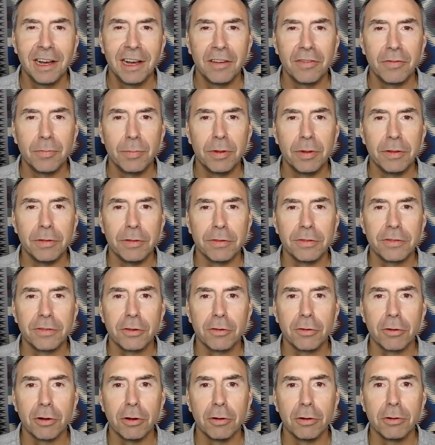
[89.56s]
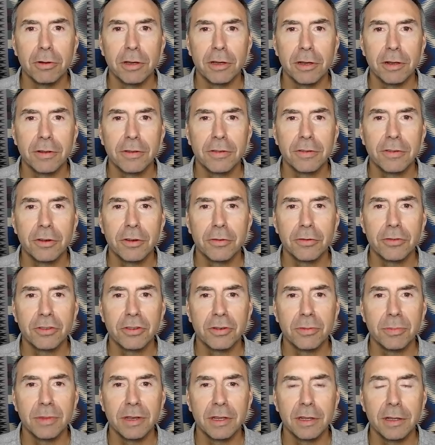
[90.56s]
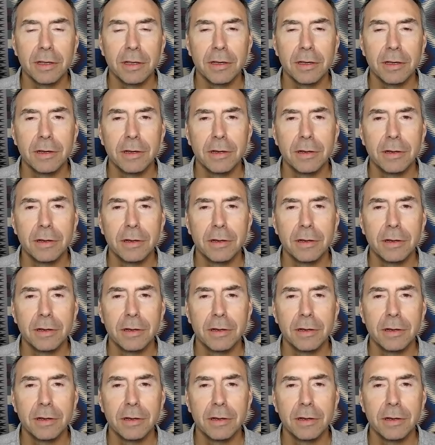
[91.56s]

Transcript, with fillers: I've been scrolling social media